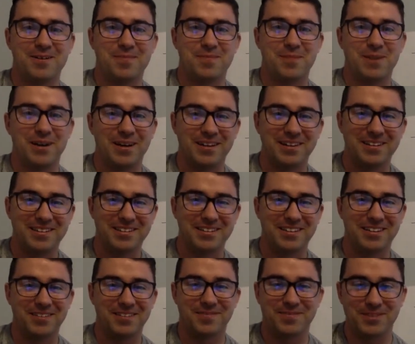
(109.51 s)
But
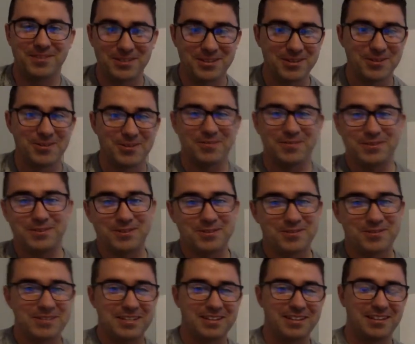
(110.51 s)
if you
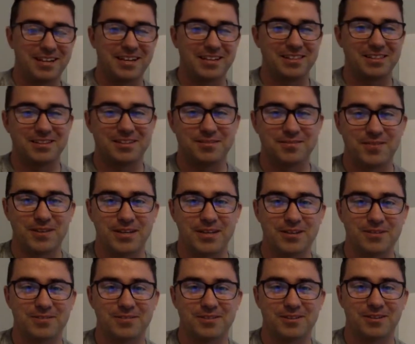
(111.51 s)
do like these
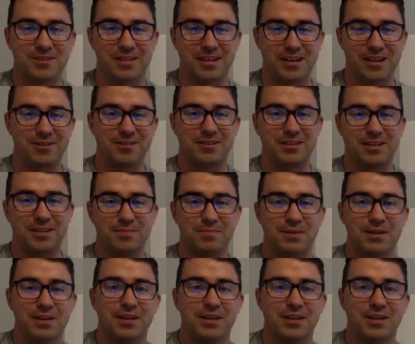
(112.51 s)
videos, okay, I'll keep